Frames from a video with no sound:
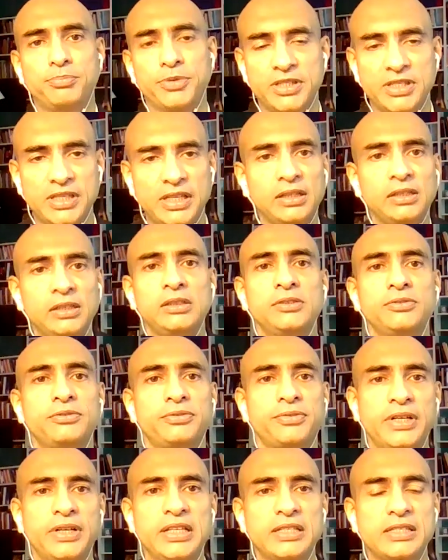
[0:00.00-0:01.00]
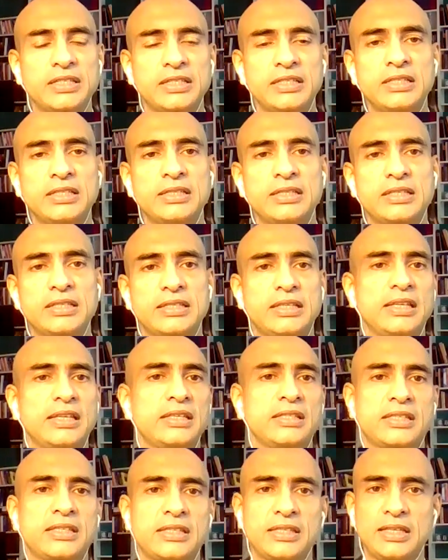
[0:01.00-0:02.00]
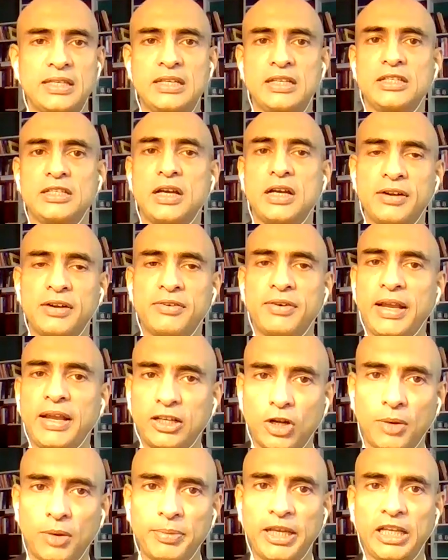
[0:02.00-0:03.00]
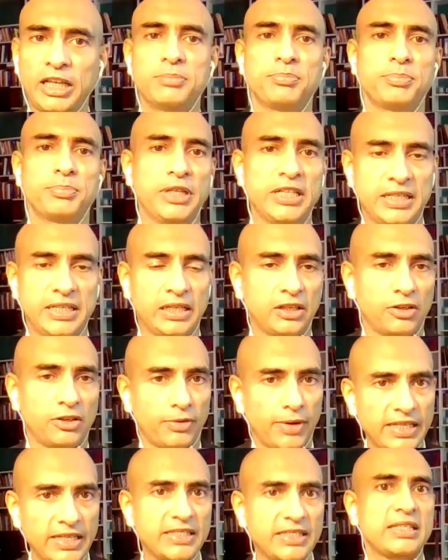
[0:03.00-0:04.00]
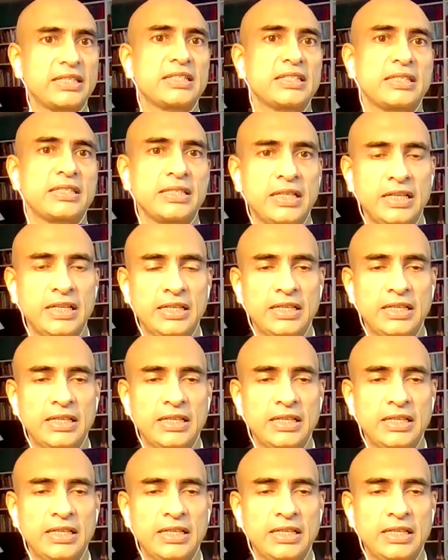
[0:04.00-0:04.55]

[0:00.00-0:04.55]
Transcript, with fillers: Brazil, for instance, is in a dire economic and political crisis.